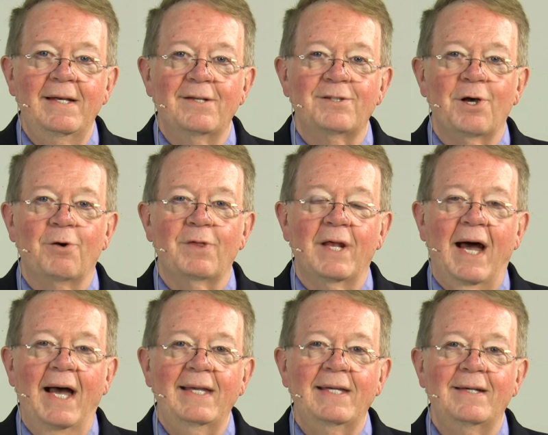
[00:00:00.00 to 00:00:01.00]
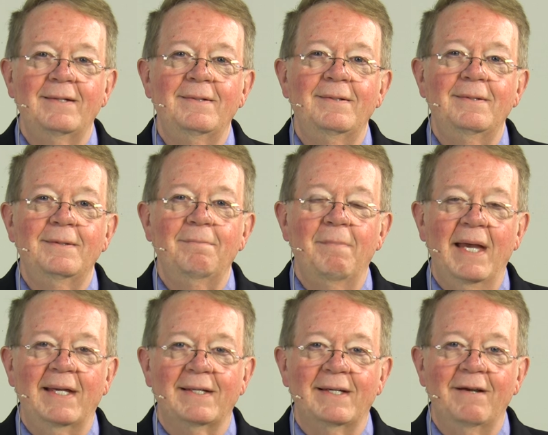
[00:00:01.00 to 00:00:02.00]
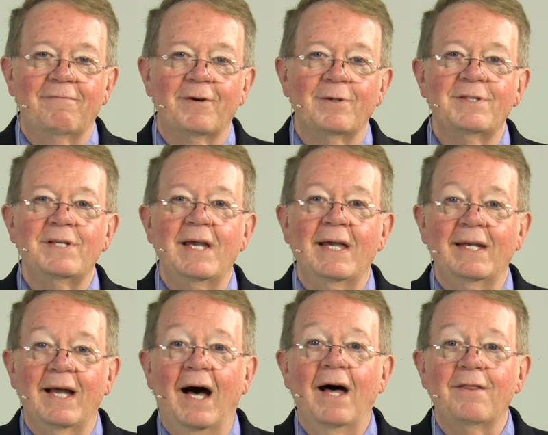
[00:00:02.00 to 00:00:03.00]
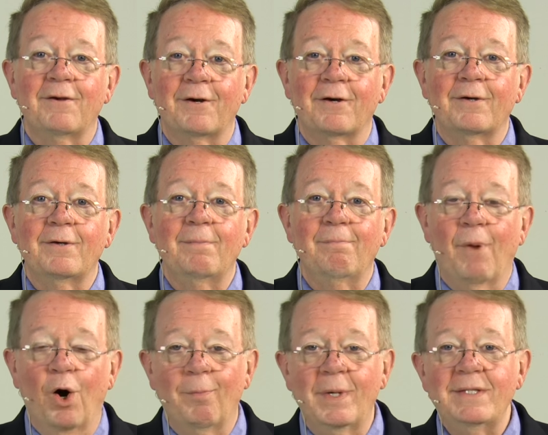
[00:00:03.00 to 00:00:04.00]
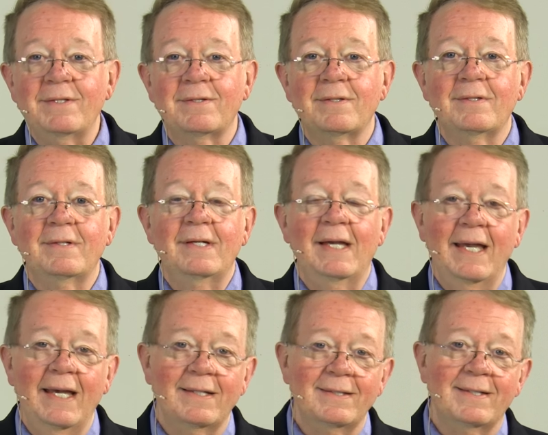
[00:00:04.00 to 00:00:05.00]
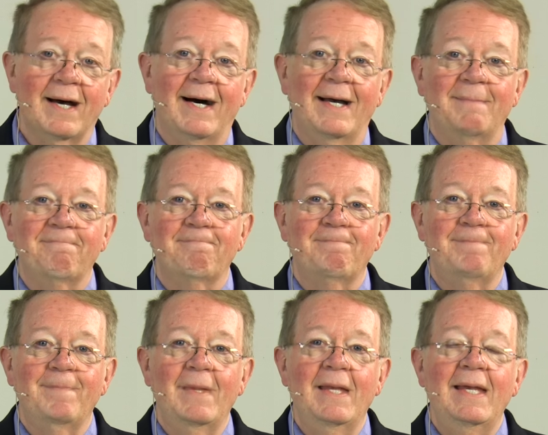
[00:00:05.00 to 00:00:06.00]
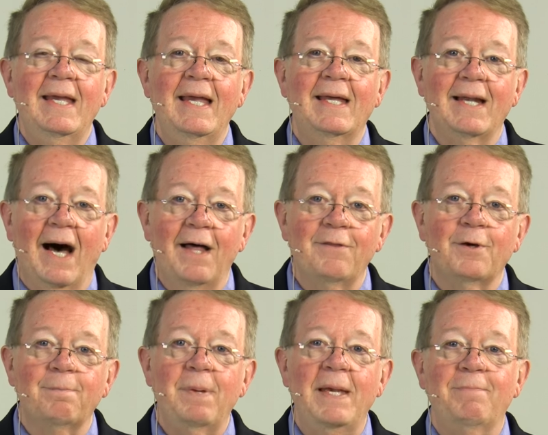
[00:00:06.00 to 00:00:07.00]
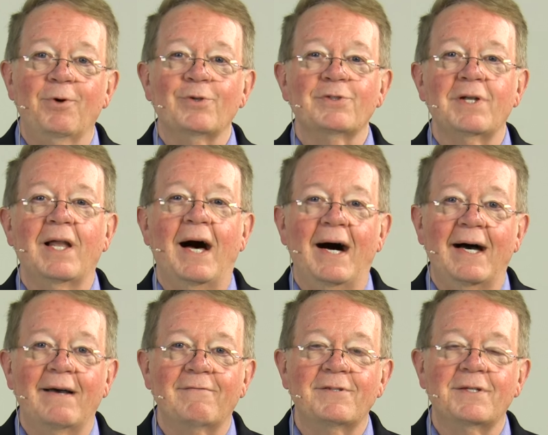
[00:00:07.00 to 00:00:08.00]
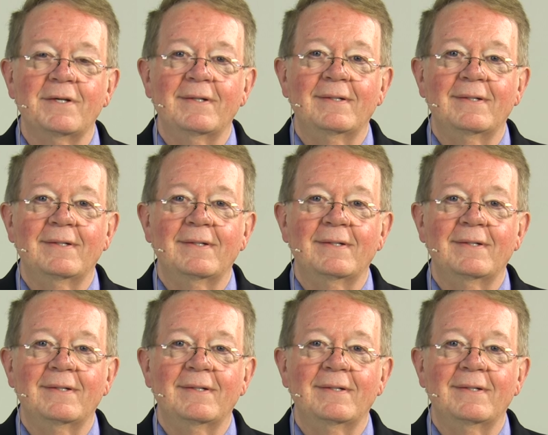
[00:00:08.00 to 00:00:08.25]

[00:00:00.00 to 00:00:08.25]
so that I can make a difference in other moments in time, in other people's lives.